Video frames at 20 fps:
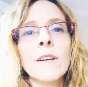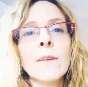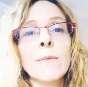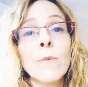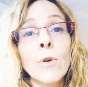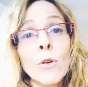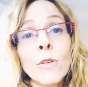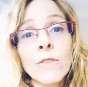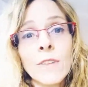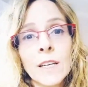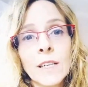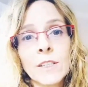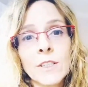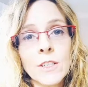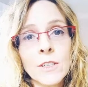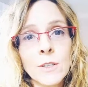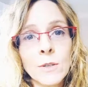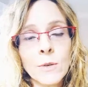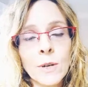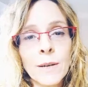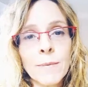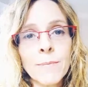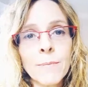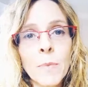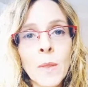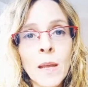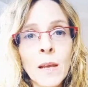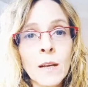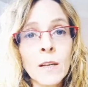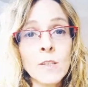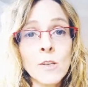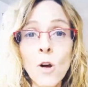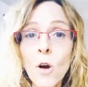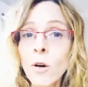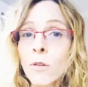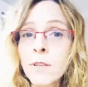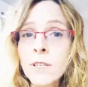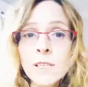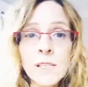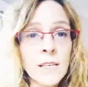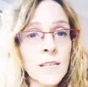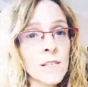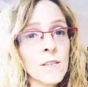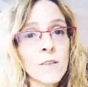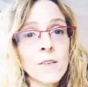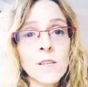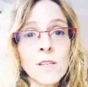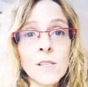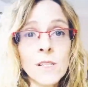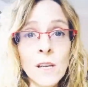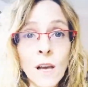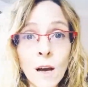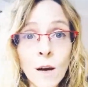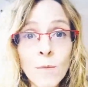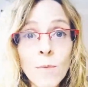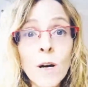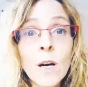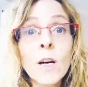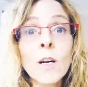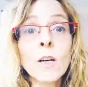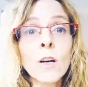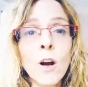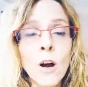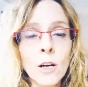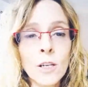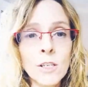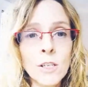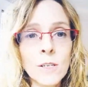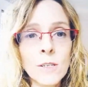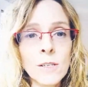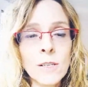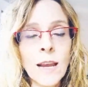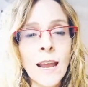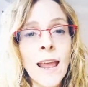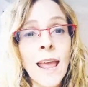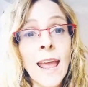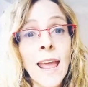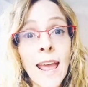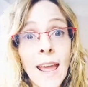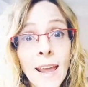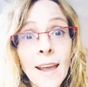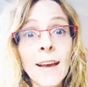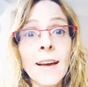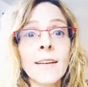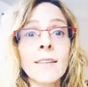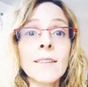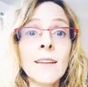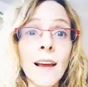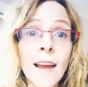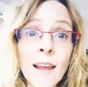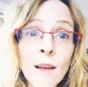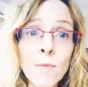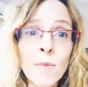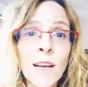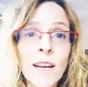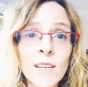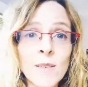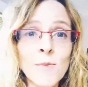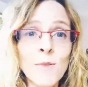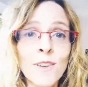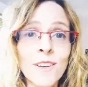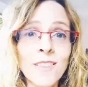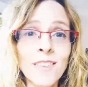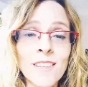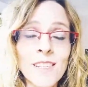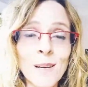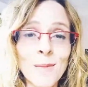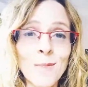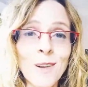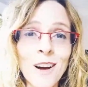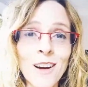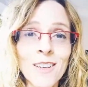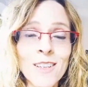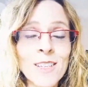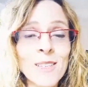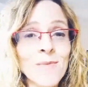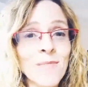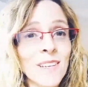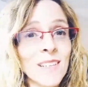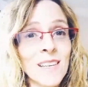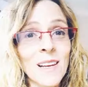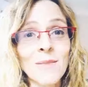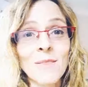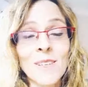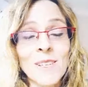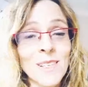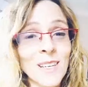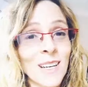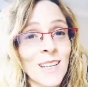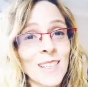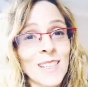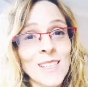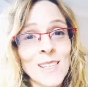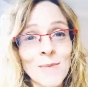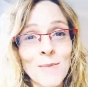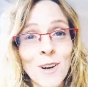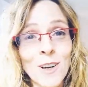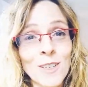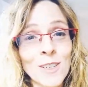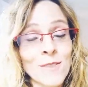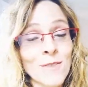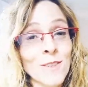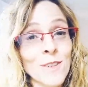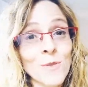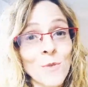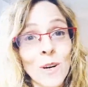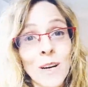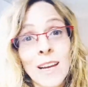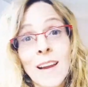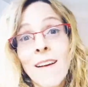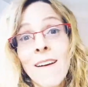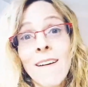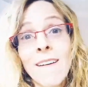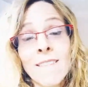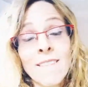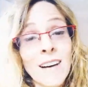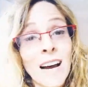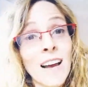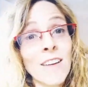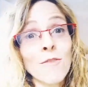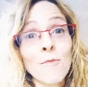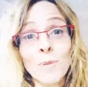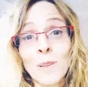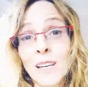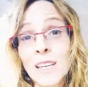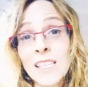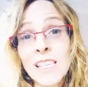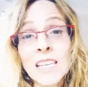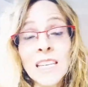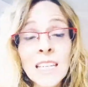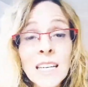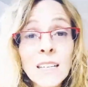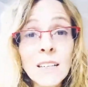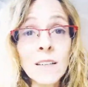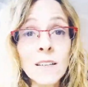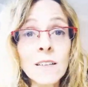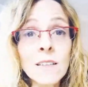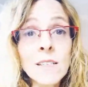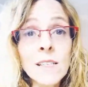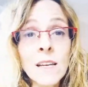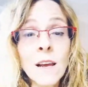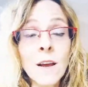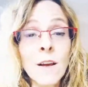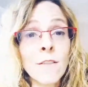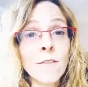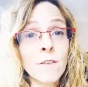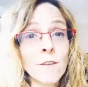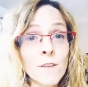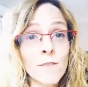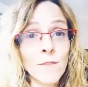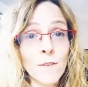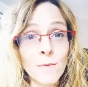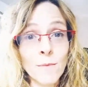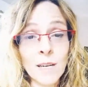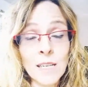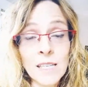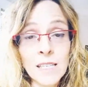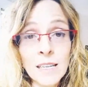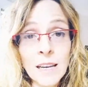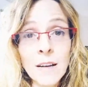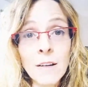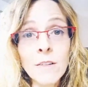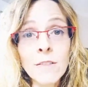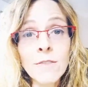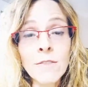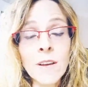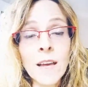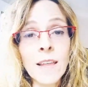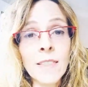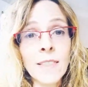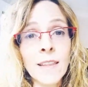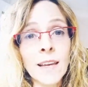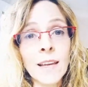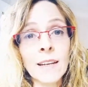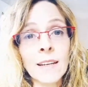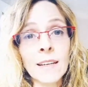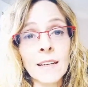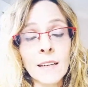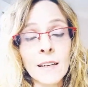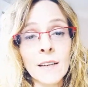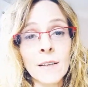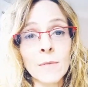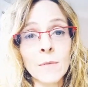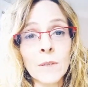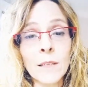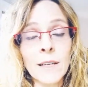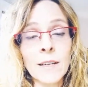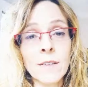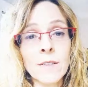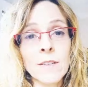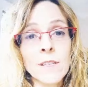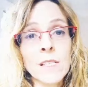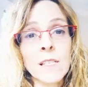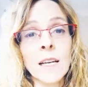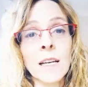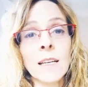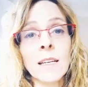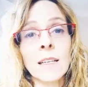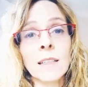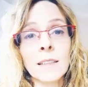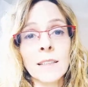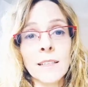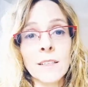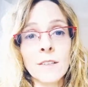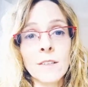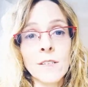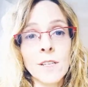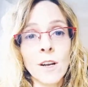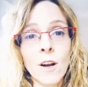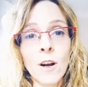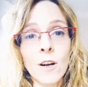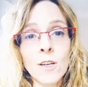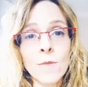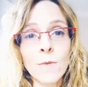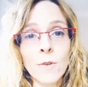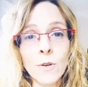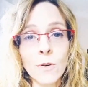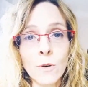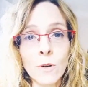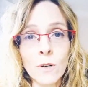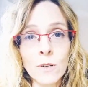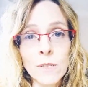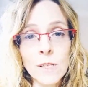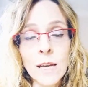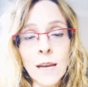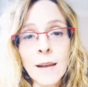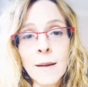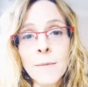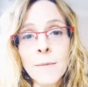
motivated to do it, because all these things are subconscious. And I am an expert in the subconscious because I've been studying the subconscious for 25 plus years, first for myself, and then later studying leaders and entrepreneurs